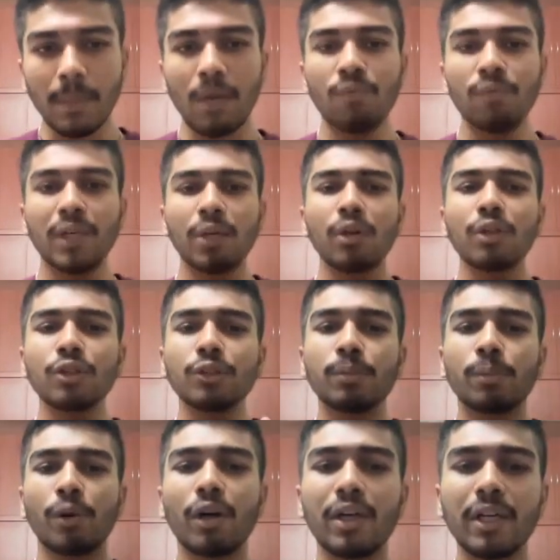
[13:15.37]
we're going to
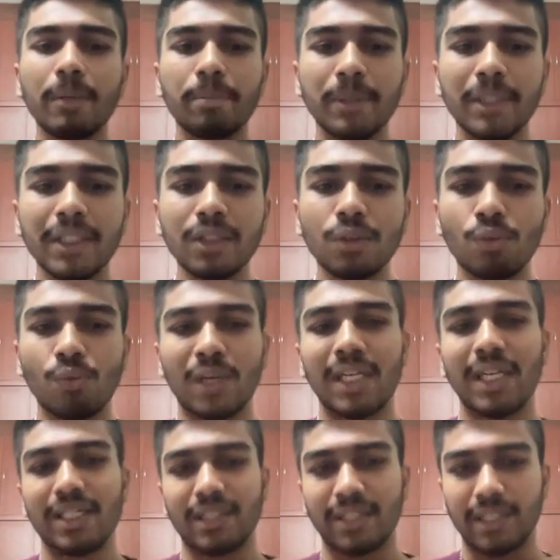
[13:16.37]
spawn a piece one
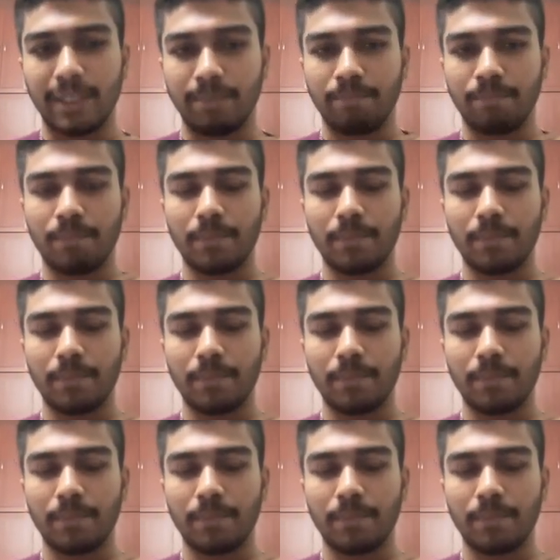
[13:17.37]
at a time.